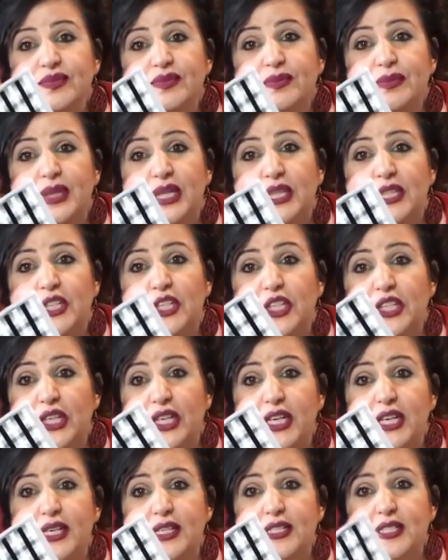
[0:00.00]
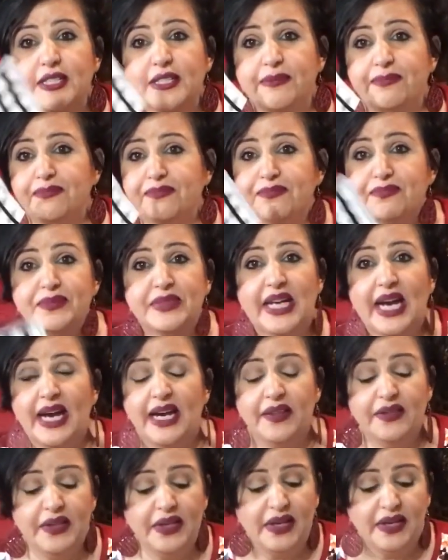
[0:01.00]
Put cookies,
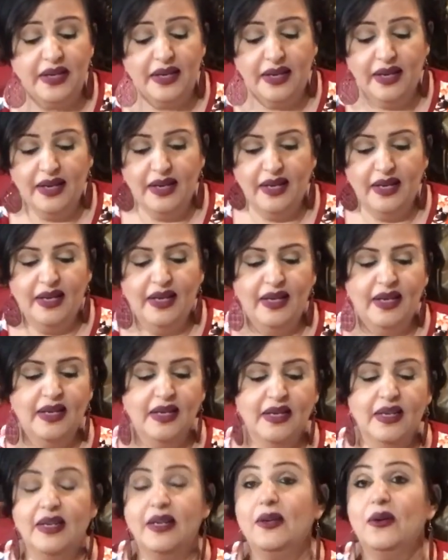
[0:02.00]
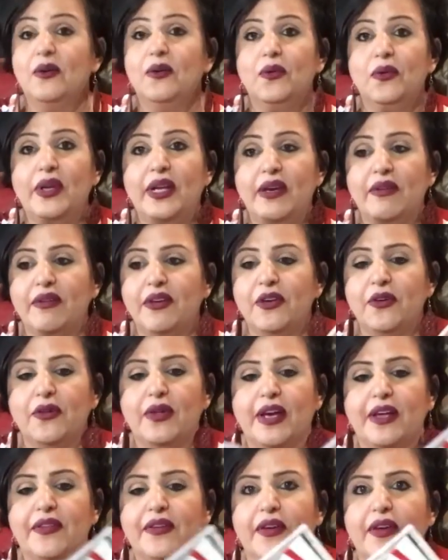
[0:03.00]
candy, whatever you
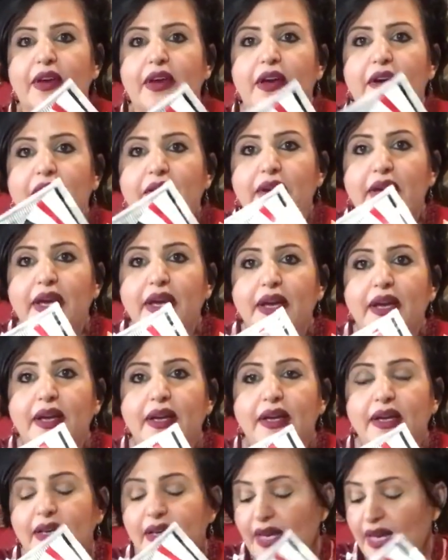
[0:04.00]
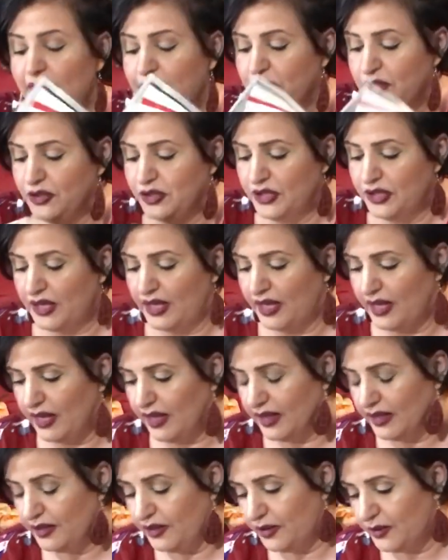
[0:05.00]
like to carry. I'm usually
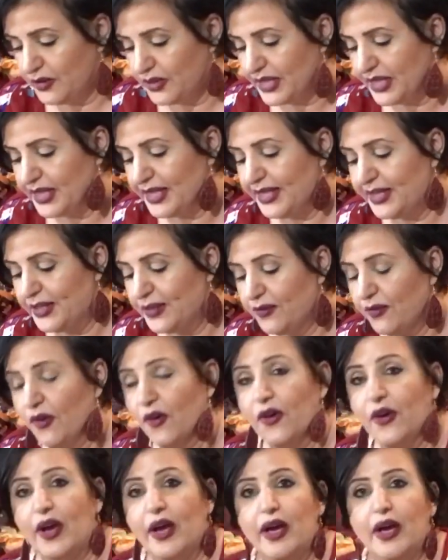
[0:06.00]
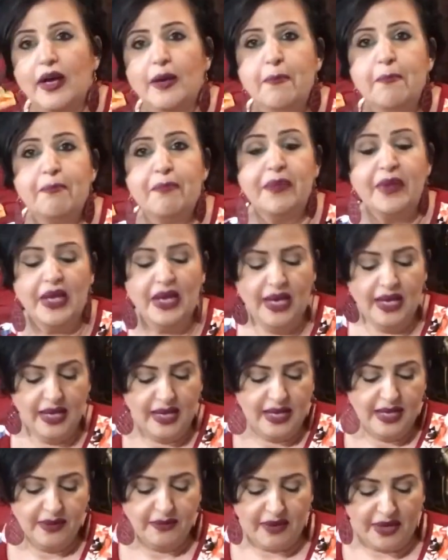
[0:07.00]
using these for, uh, if
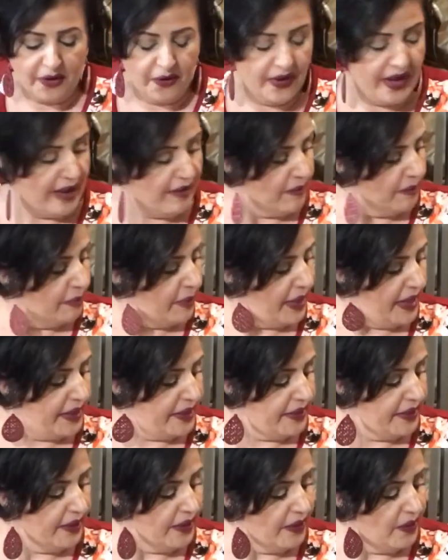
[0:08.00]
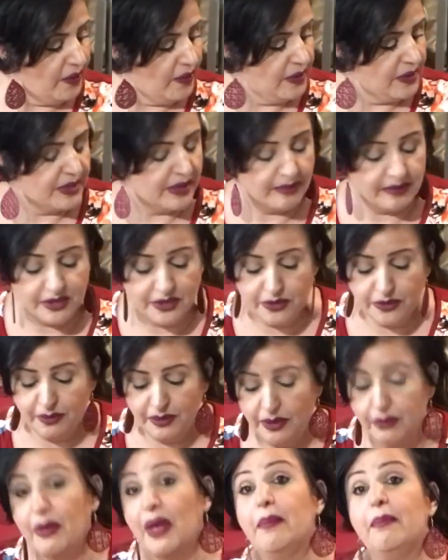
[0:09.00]
I don't have a pen or something to
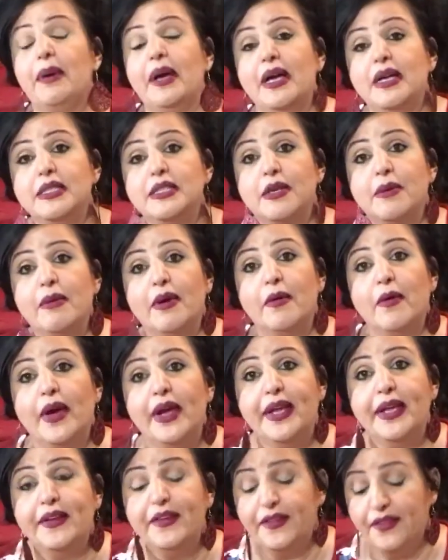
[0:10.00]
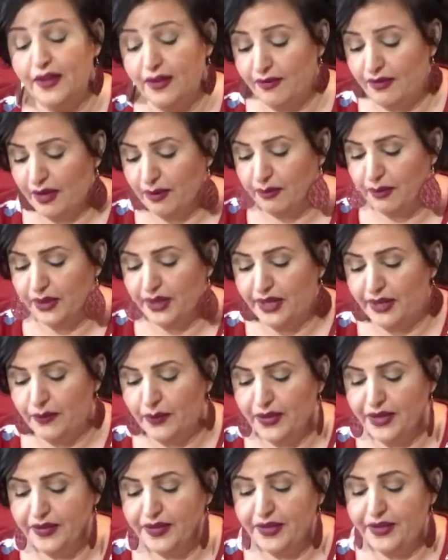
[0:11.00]
put my pens or my writing stuff, I'll put it in
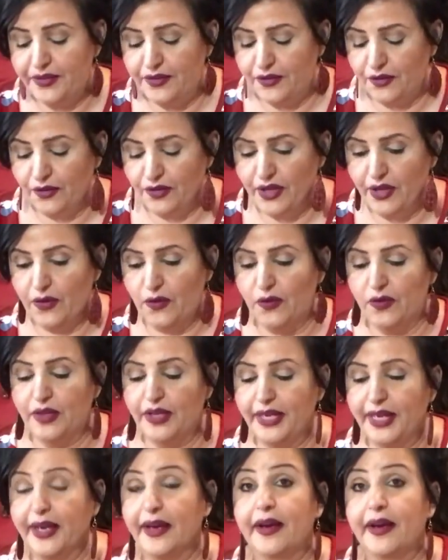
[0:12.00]
one of these so they don't leak.